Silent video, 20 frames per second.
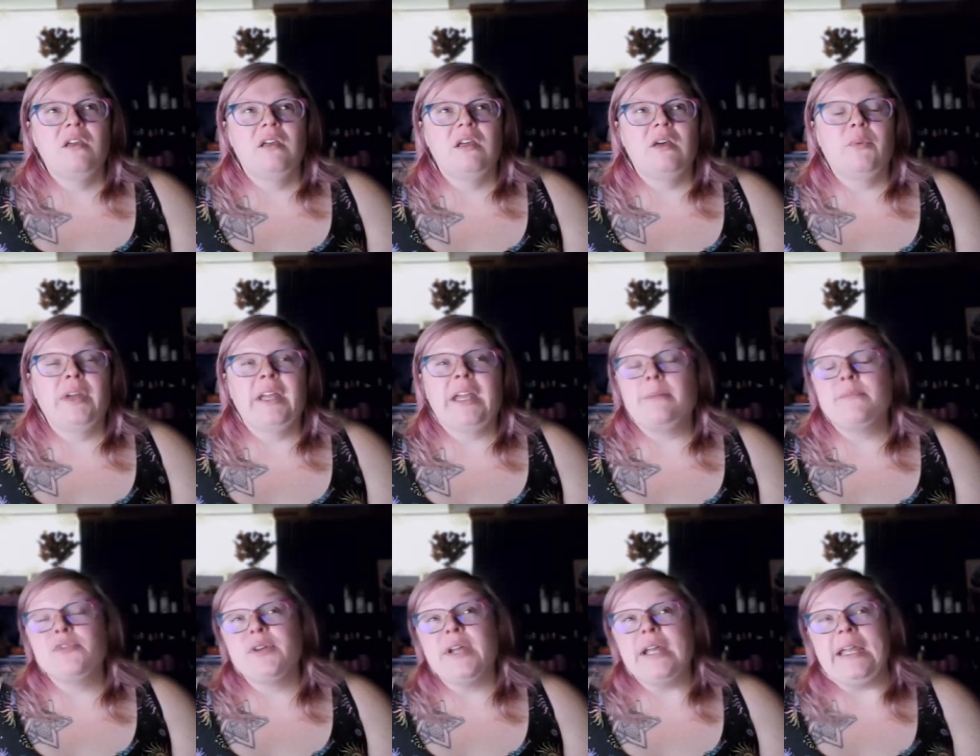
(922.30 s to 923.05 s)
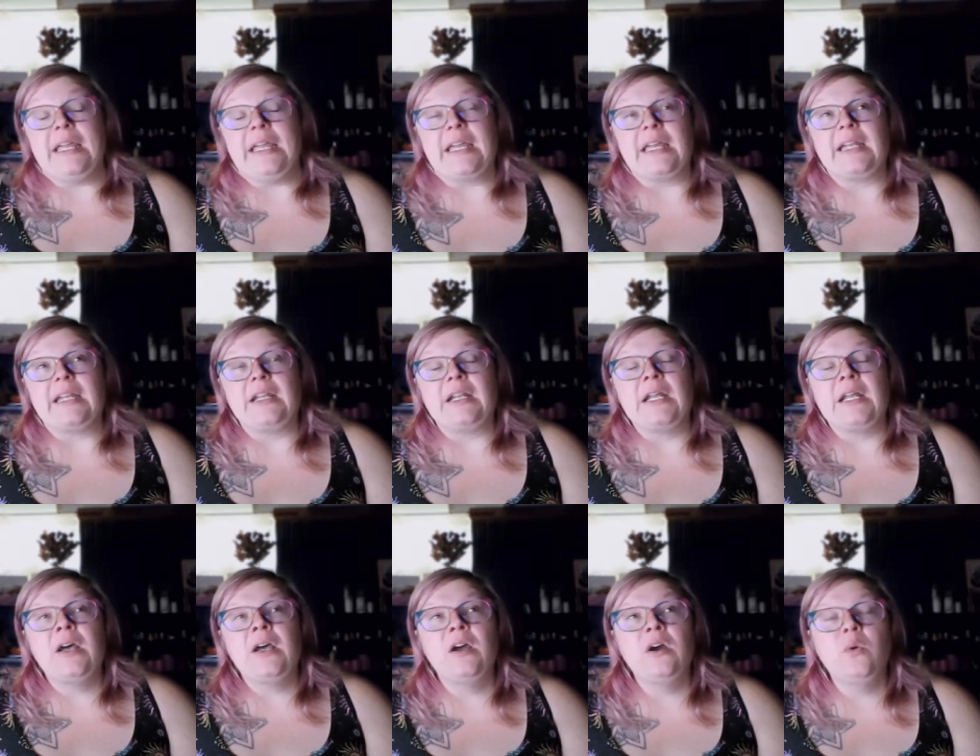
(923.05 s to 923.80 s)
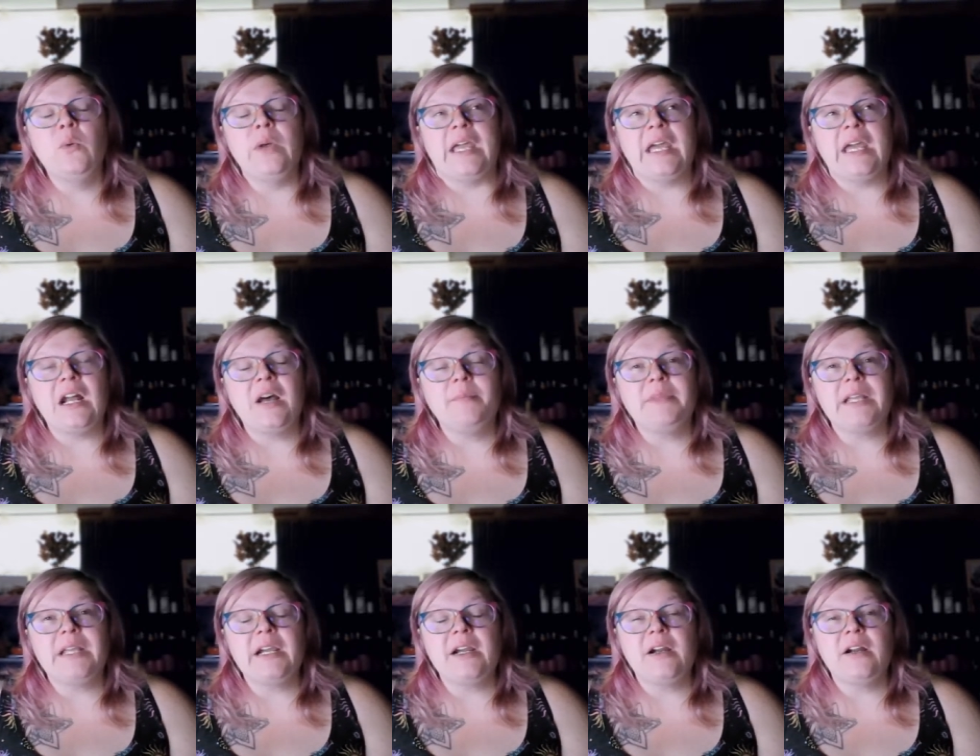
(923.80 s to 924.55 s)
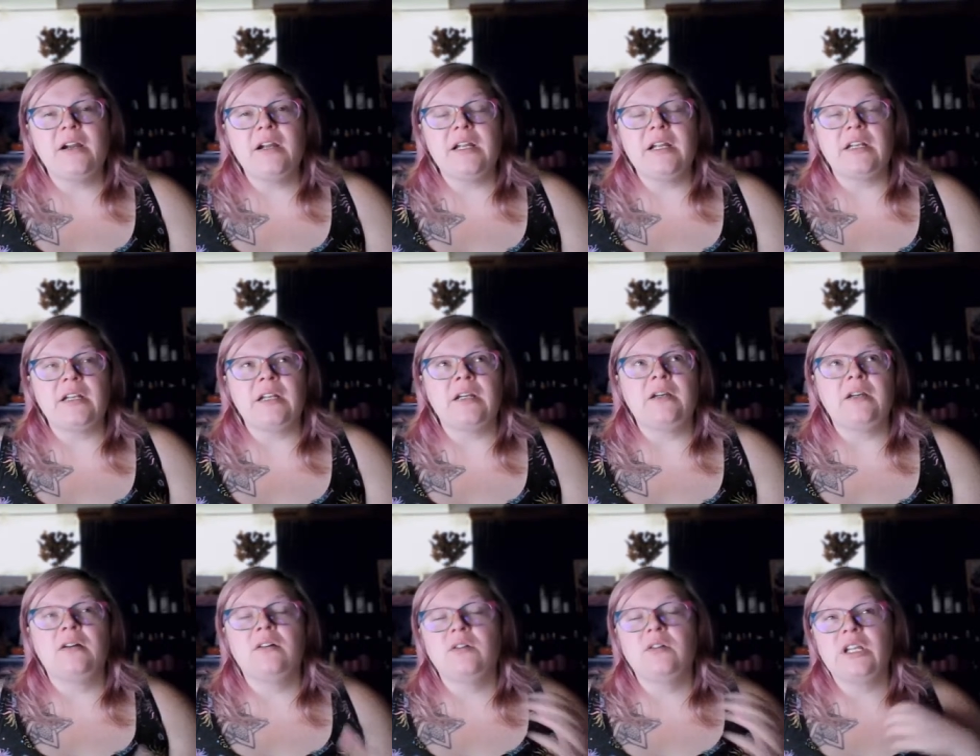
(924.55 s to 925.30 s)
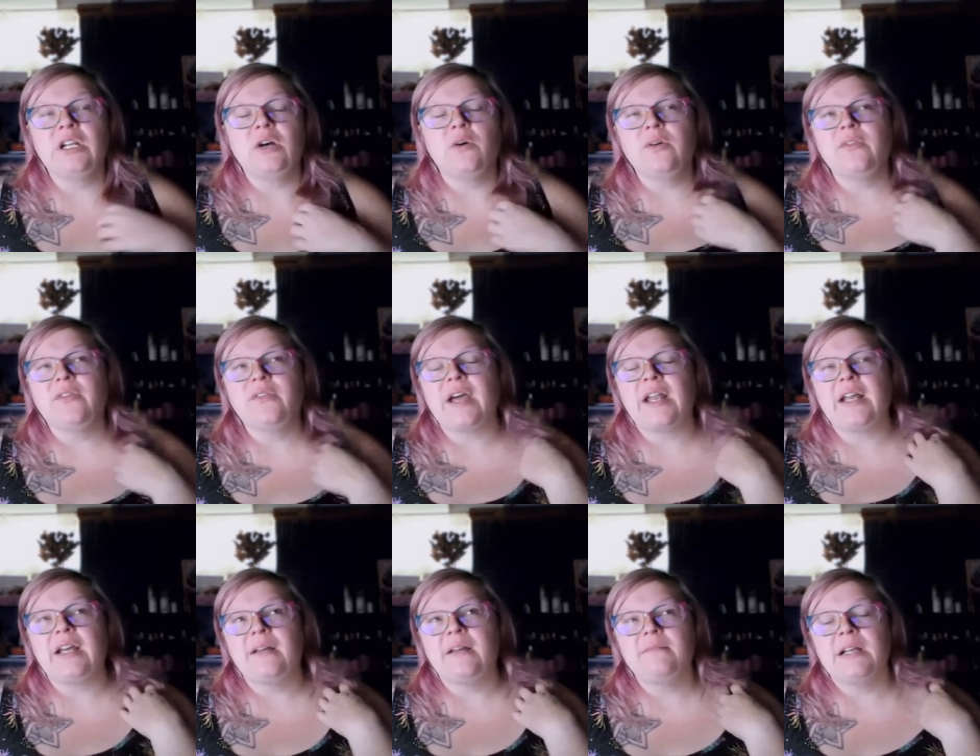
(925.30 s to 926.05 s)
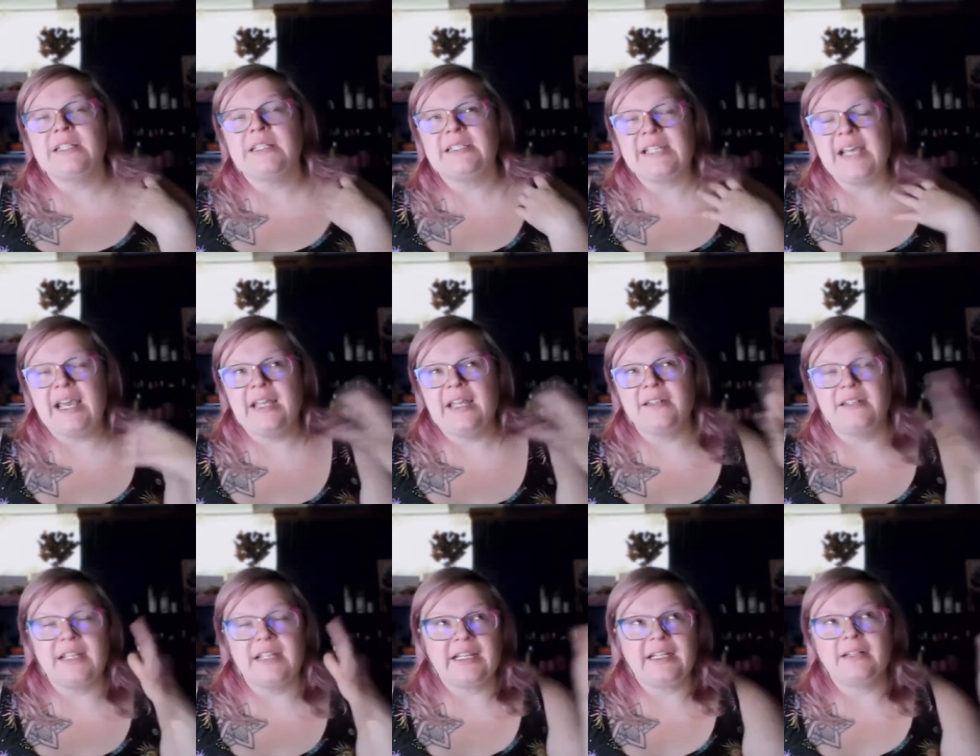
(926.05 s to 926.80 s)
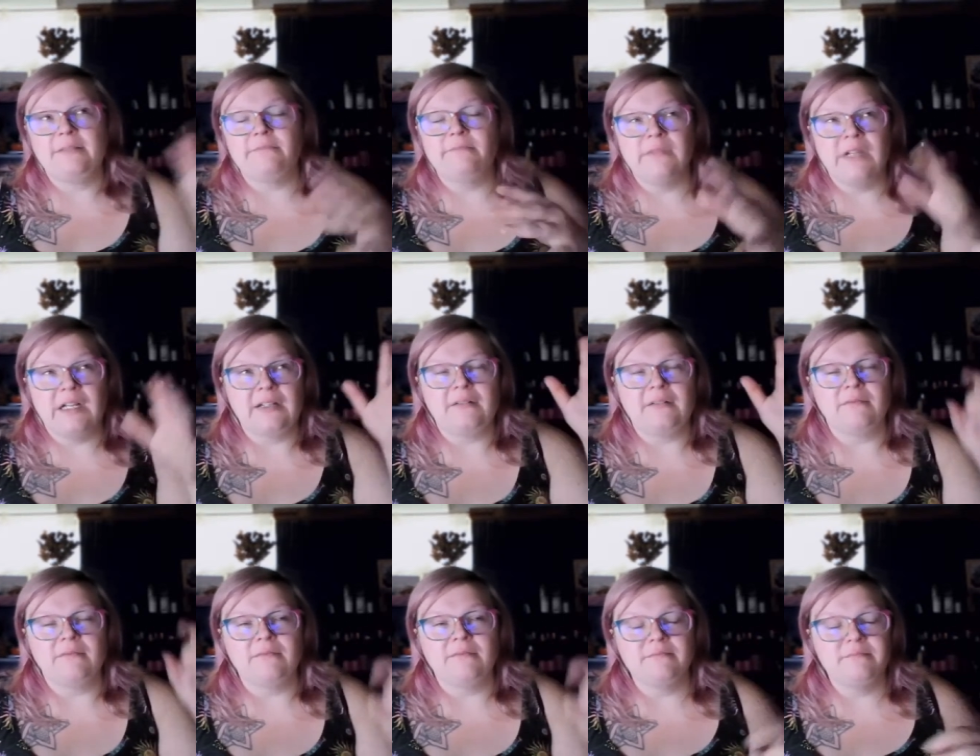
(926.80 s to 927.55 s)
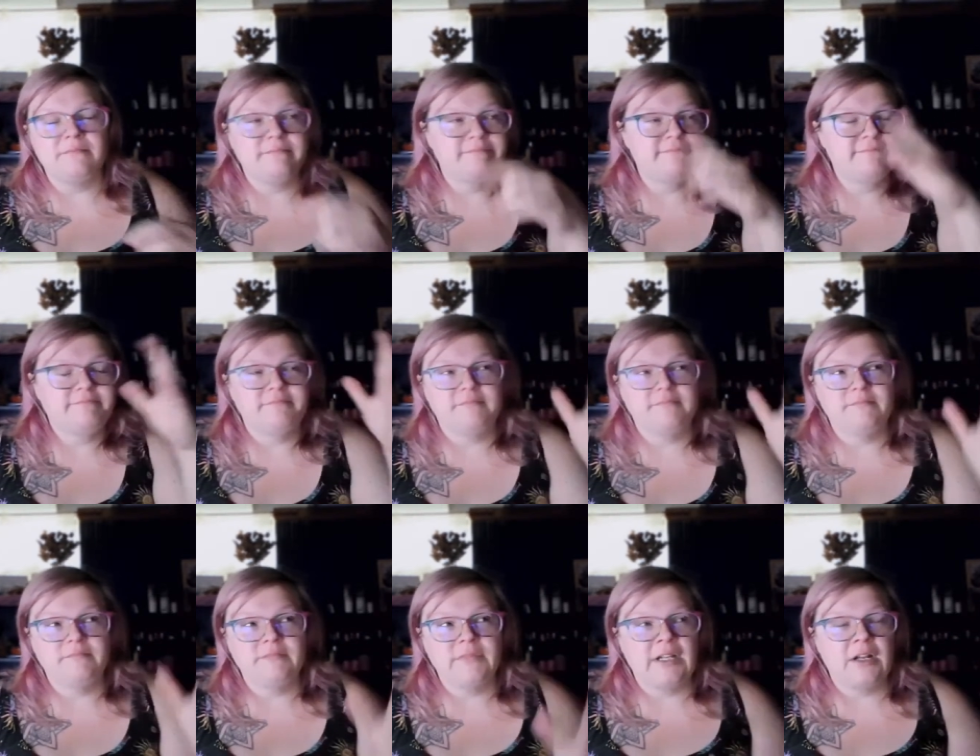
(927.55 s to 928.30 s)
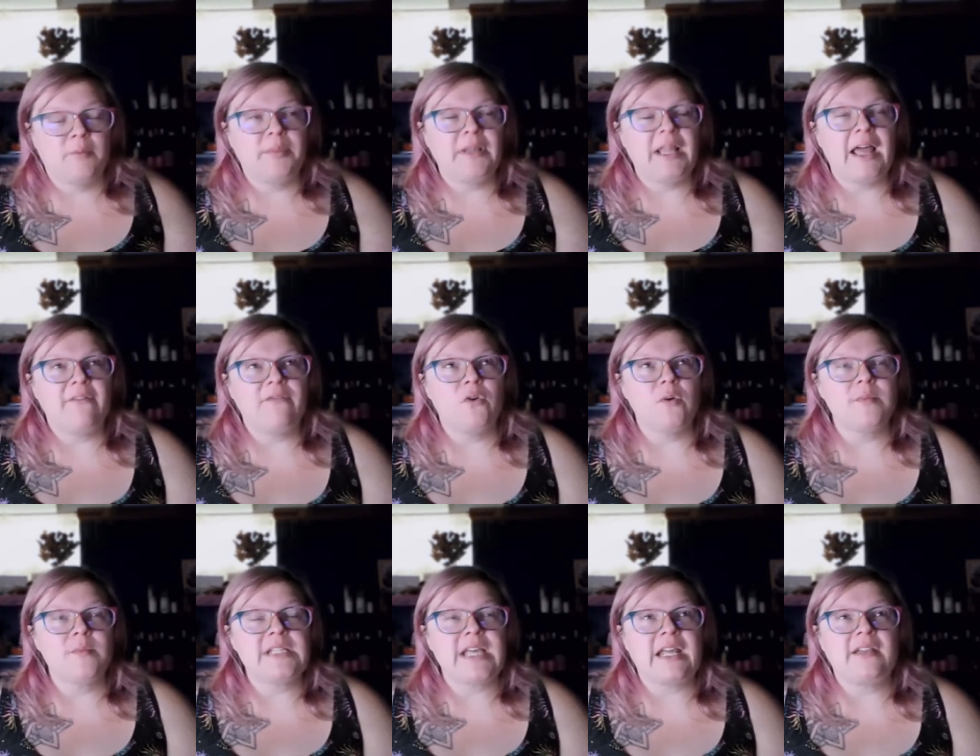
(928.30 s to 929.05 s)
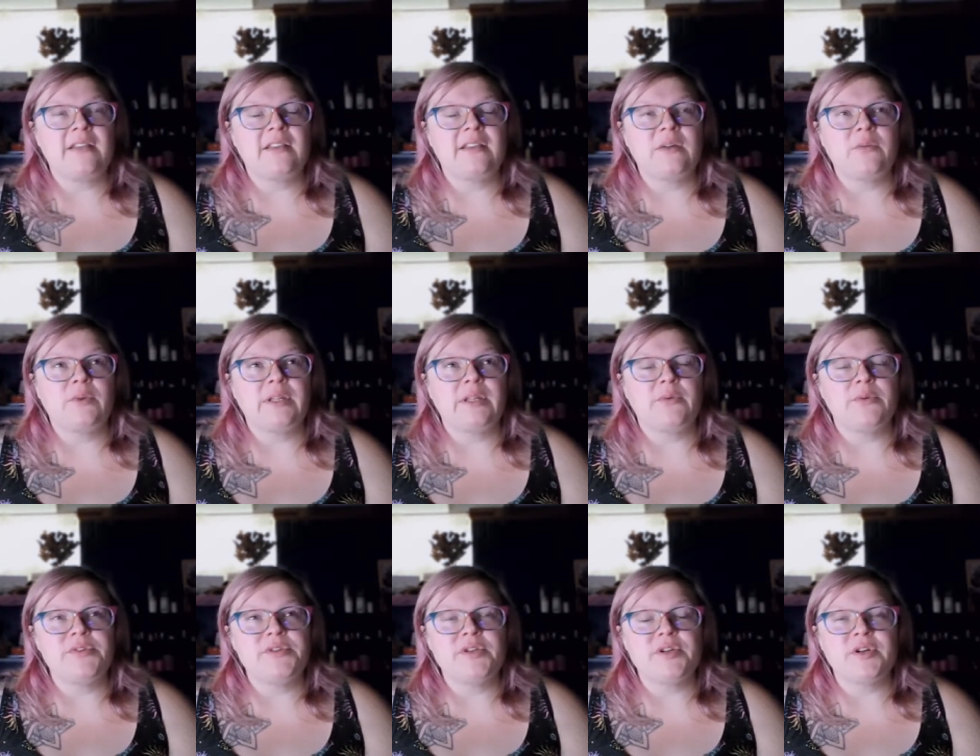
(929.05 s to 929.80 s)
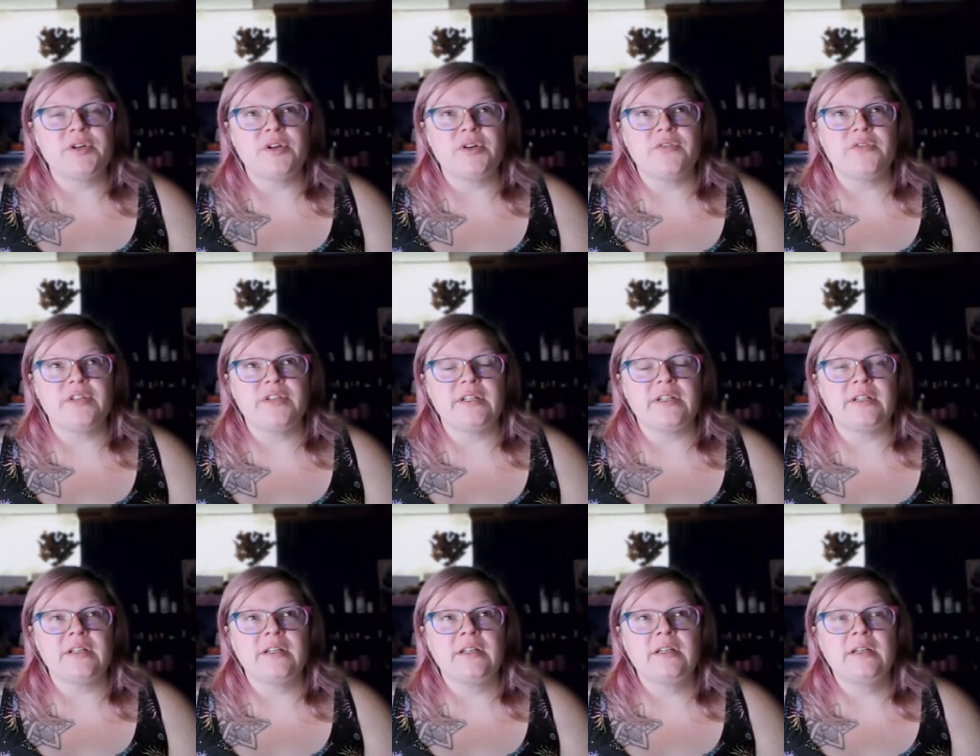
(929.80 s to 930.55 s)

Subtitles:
And we kept drinking and we get up there and, we've got a tent, like a platform tent that we'd reserved. And